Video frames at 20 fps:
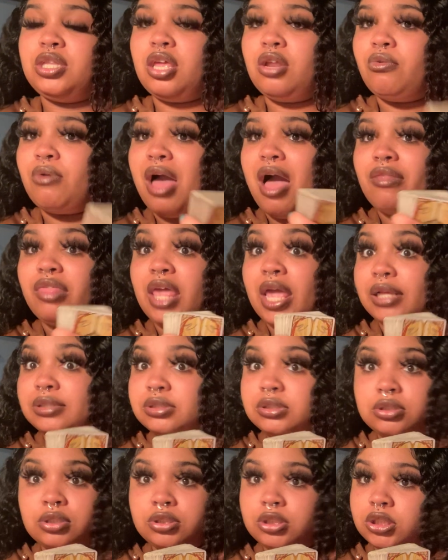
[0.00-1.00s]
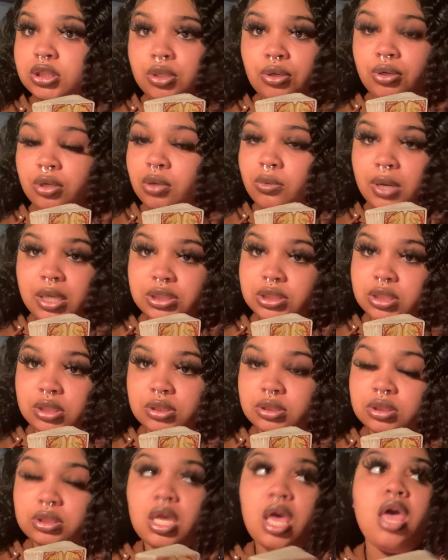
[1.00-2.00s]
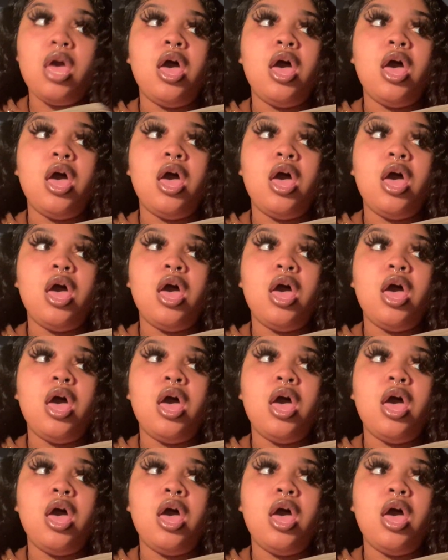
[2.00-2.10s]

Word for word: they don't have the answers to security questions.